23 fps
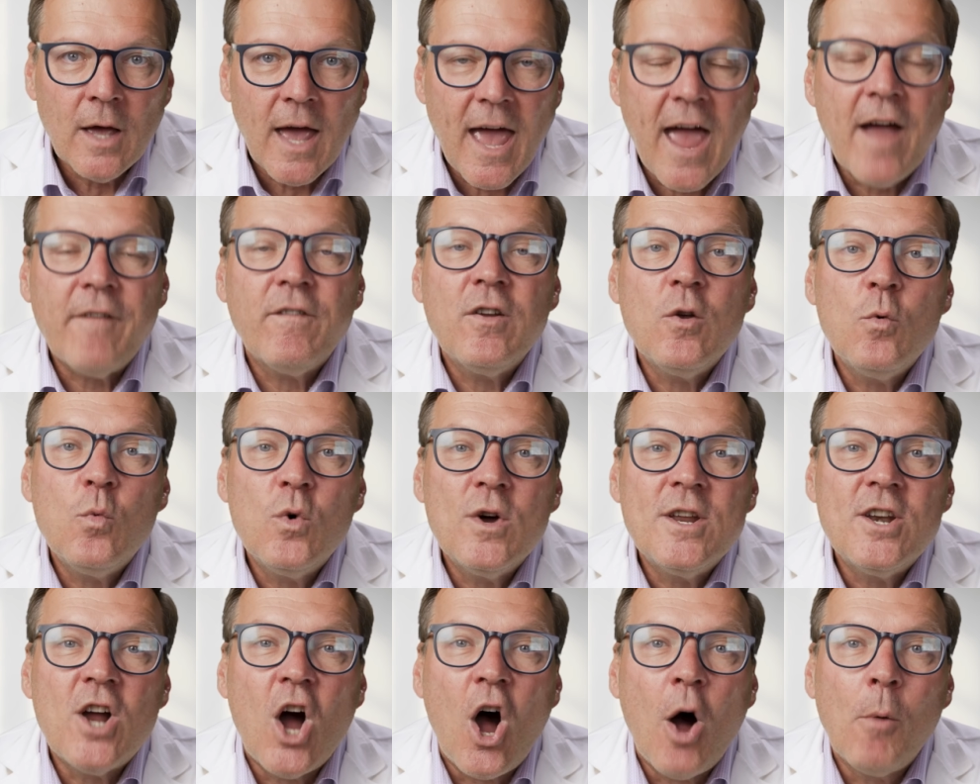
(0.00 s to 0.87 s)

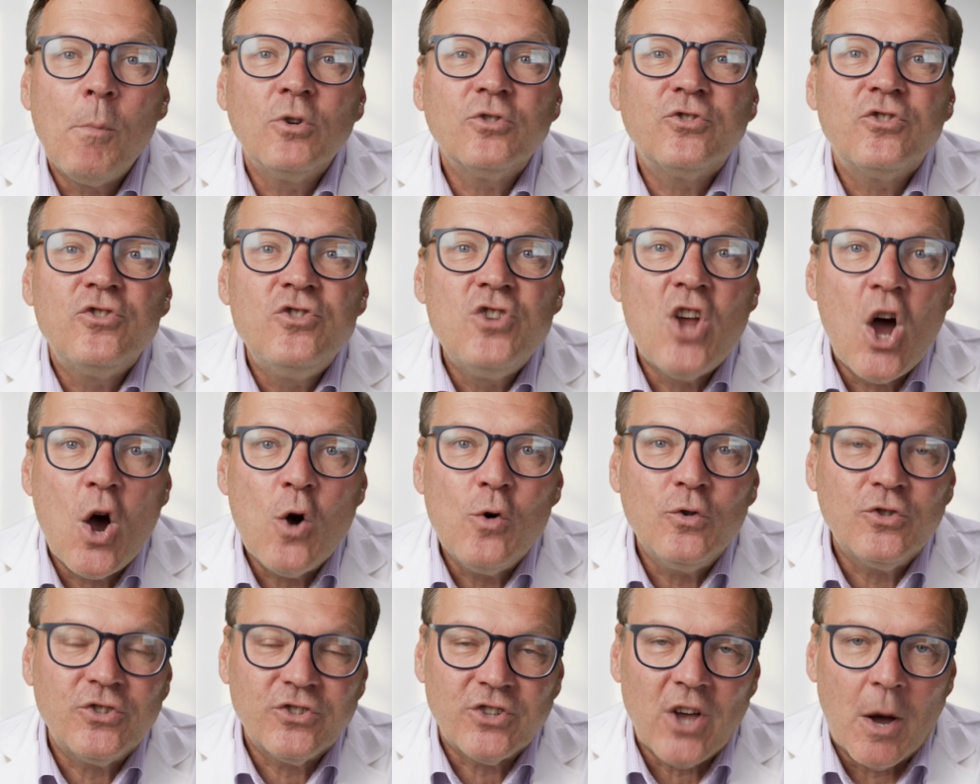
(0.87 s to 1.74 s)
Everyone almost
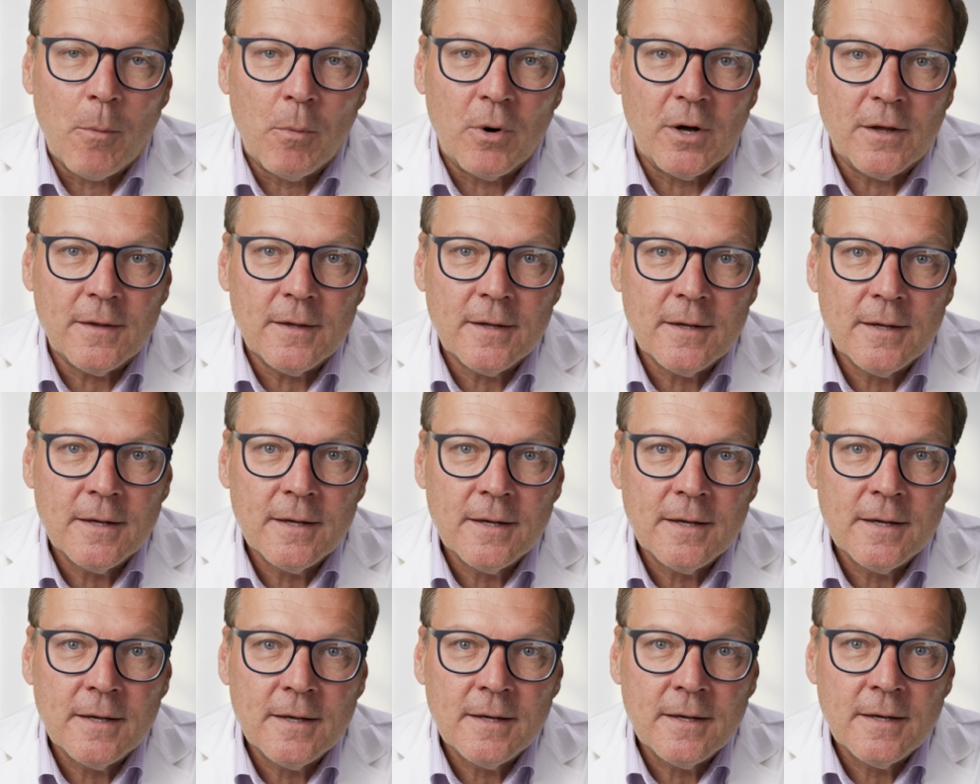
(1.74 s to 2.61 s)
knows someone
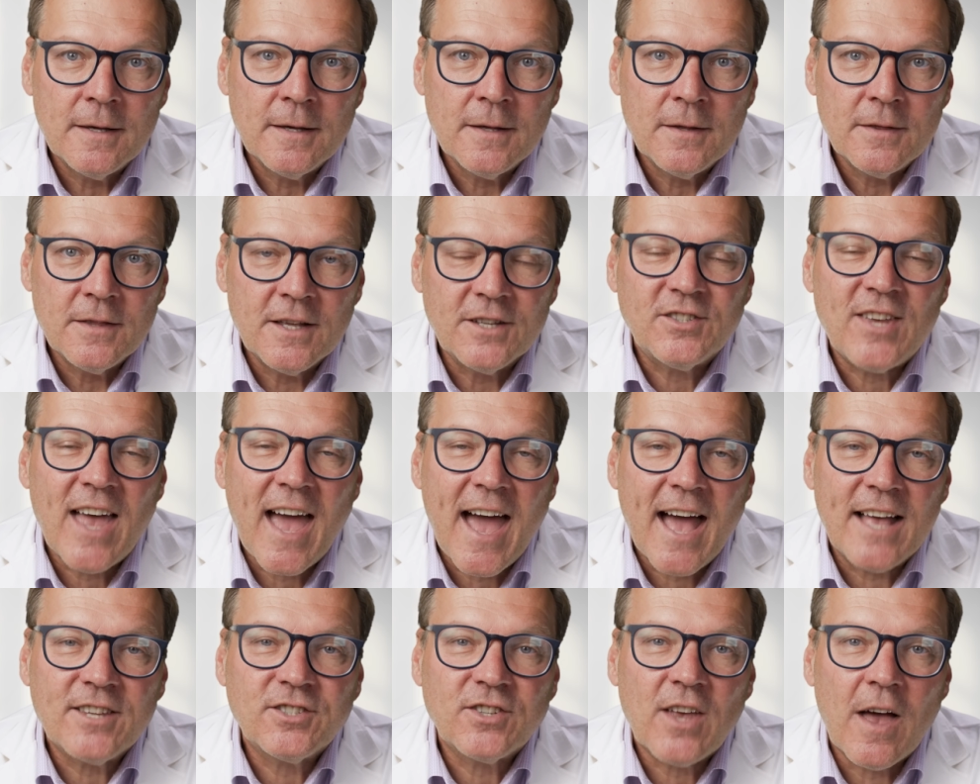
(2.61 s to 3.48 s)
that
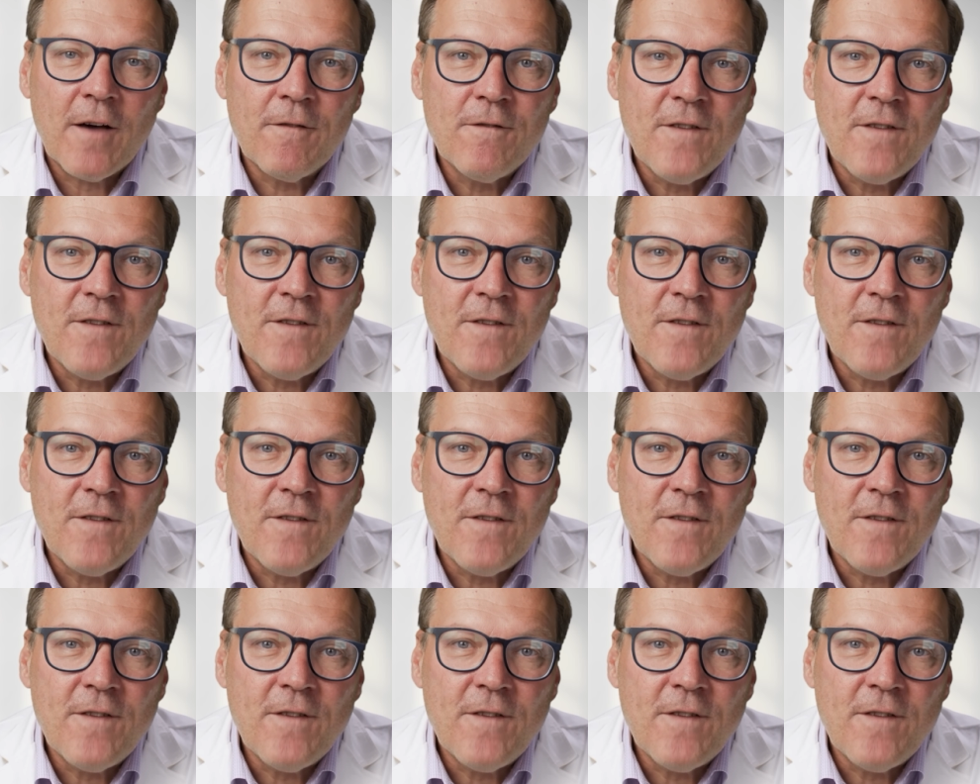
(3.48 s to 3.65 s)
has a